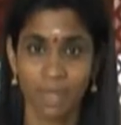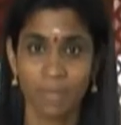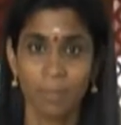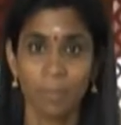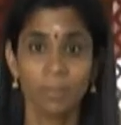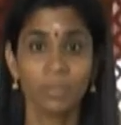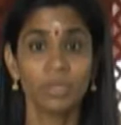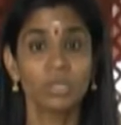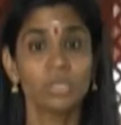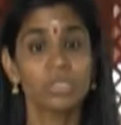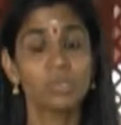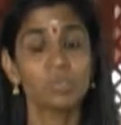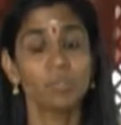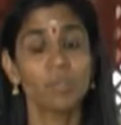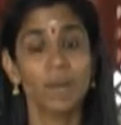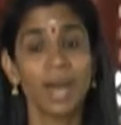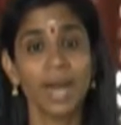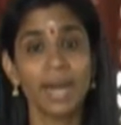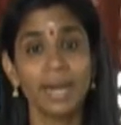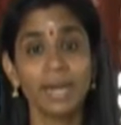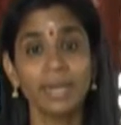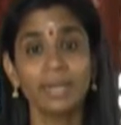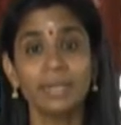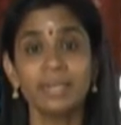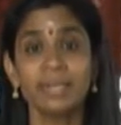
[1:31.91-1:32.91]
Because
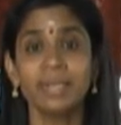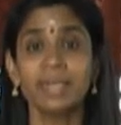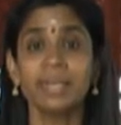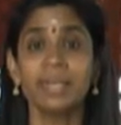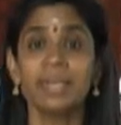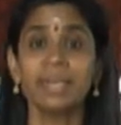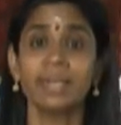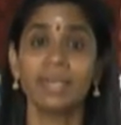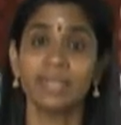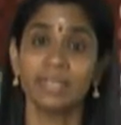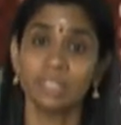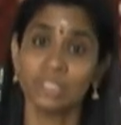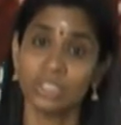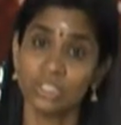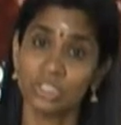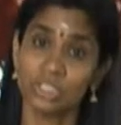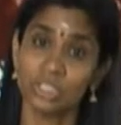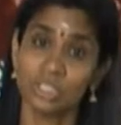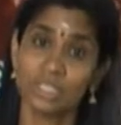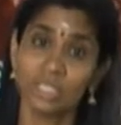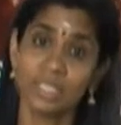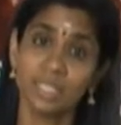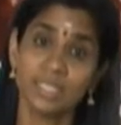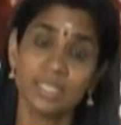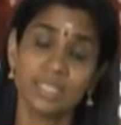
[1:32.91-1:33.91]
parenting
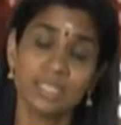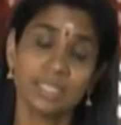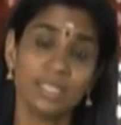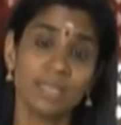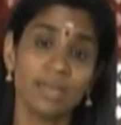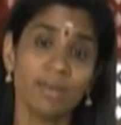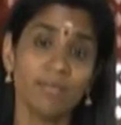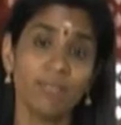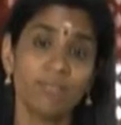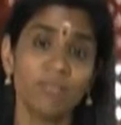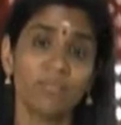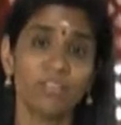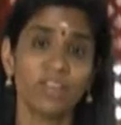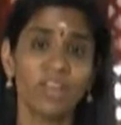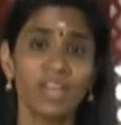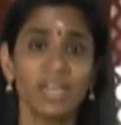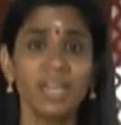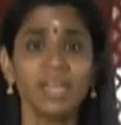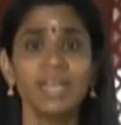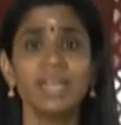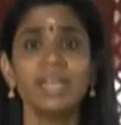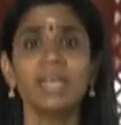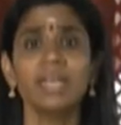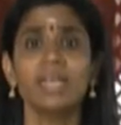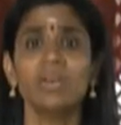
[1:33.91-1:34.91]
conditioning is the
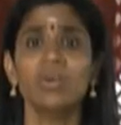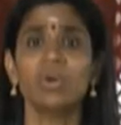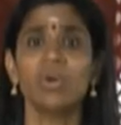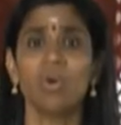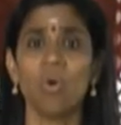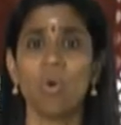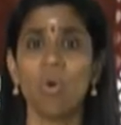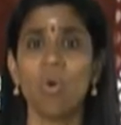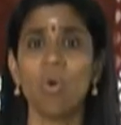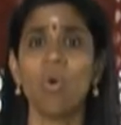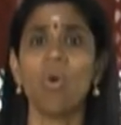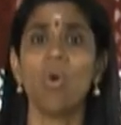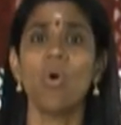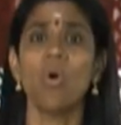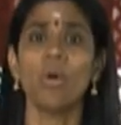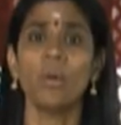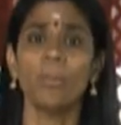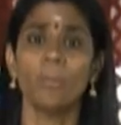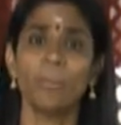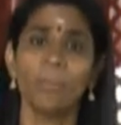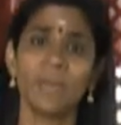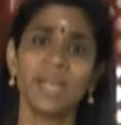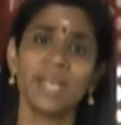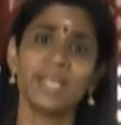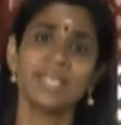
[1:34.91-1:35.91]
very core
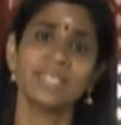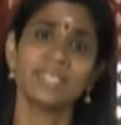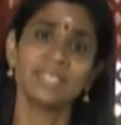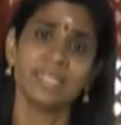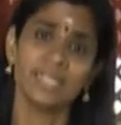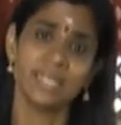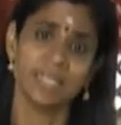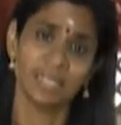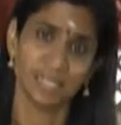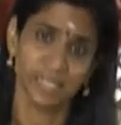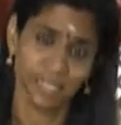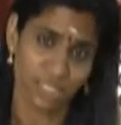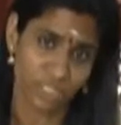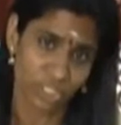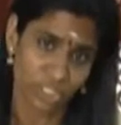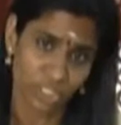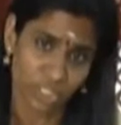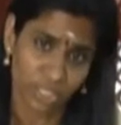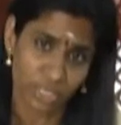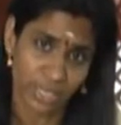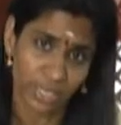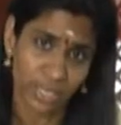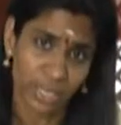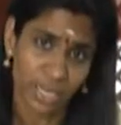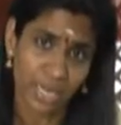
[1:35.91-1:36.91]
basic
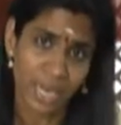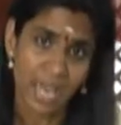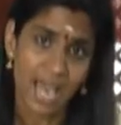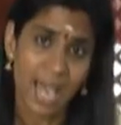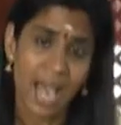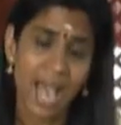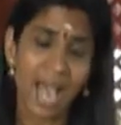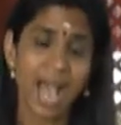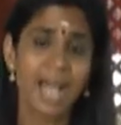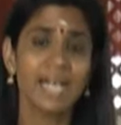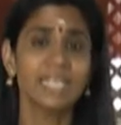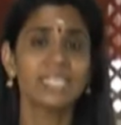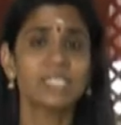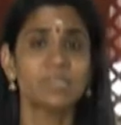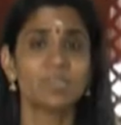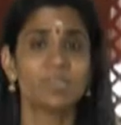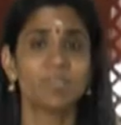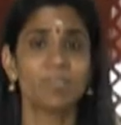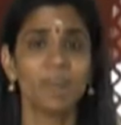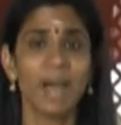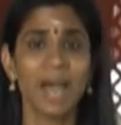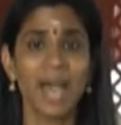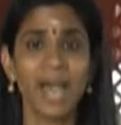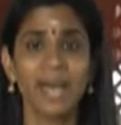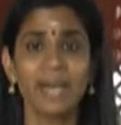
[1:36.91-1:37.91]
conditioning, as
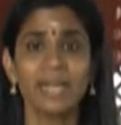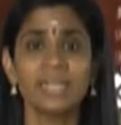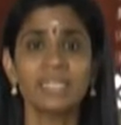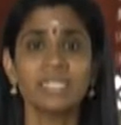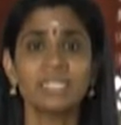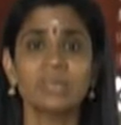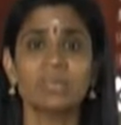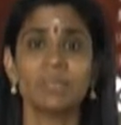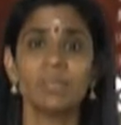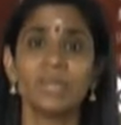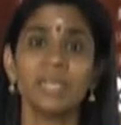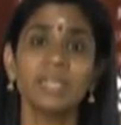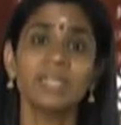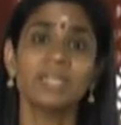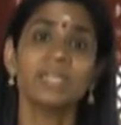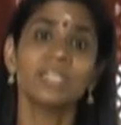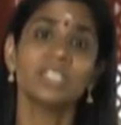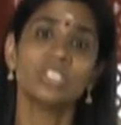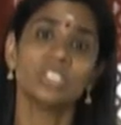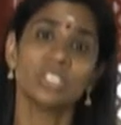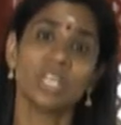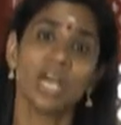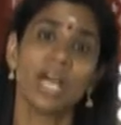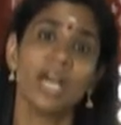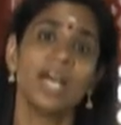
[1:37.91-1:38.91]
parents bring the
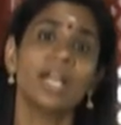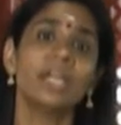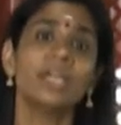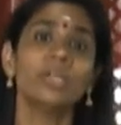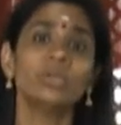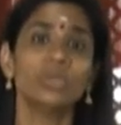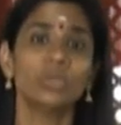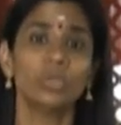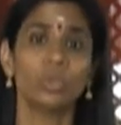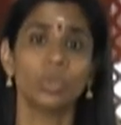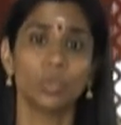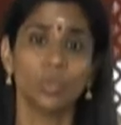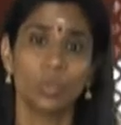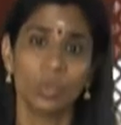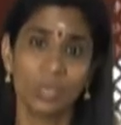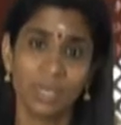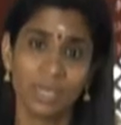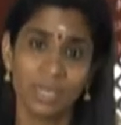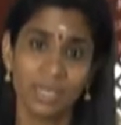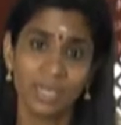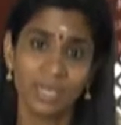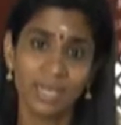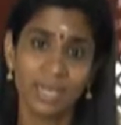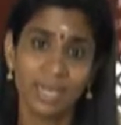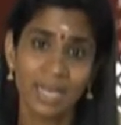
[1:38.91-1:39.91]
child to the
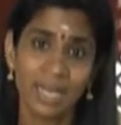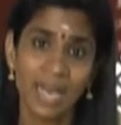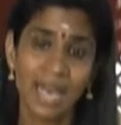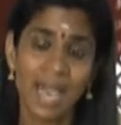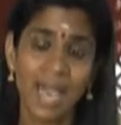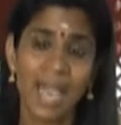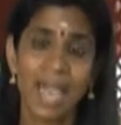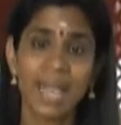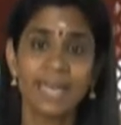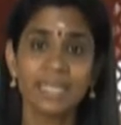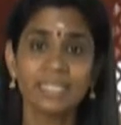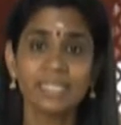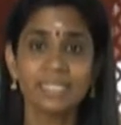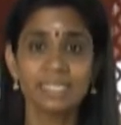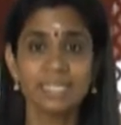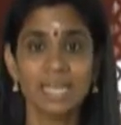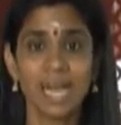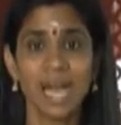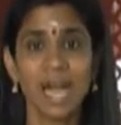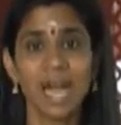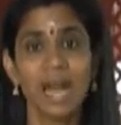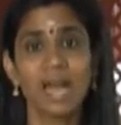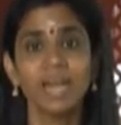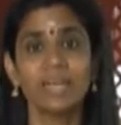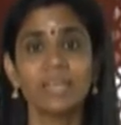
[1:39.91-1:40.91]
world and
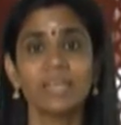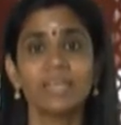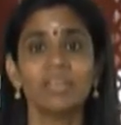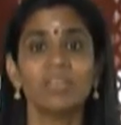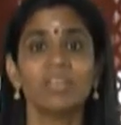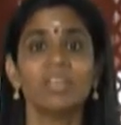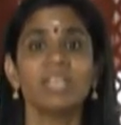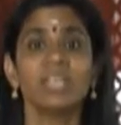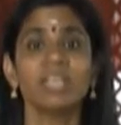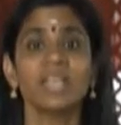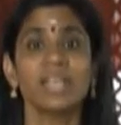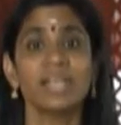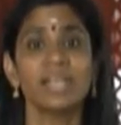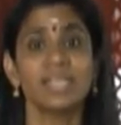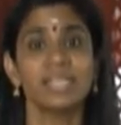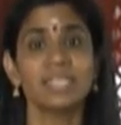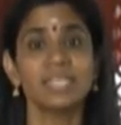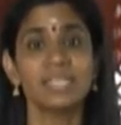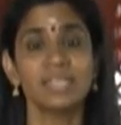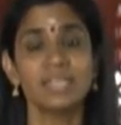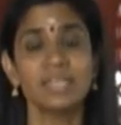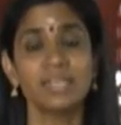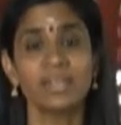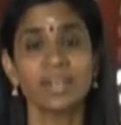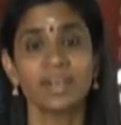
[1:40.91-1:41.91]
start giving the
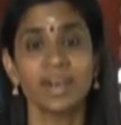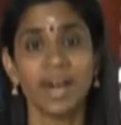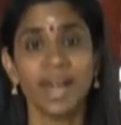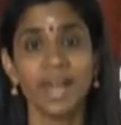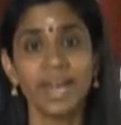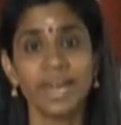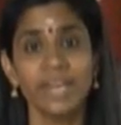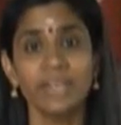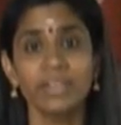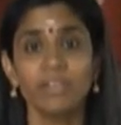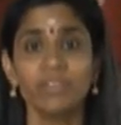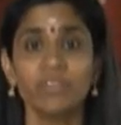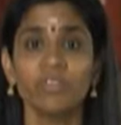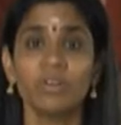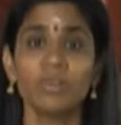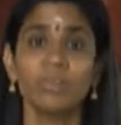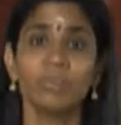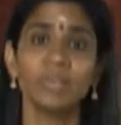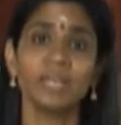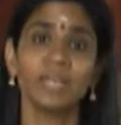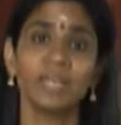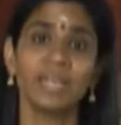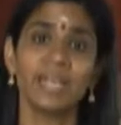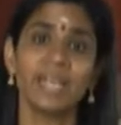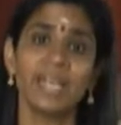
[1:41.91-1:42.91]
lesson right from
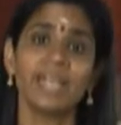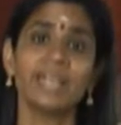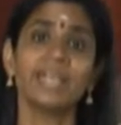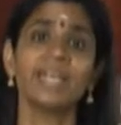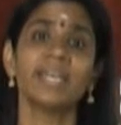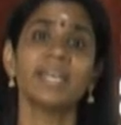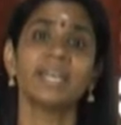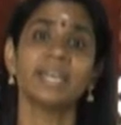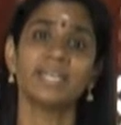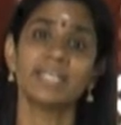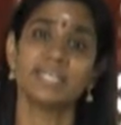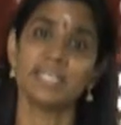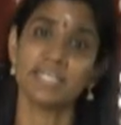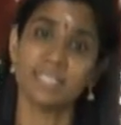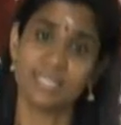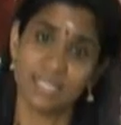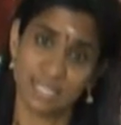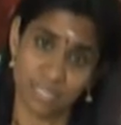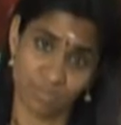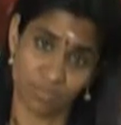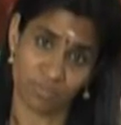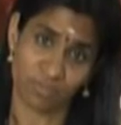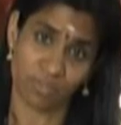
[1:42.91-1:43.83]
the day they conceive.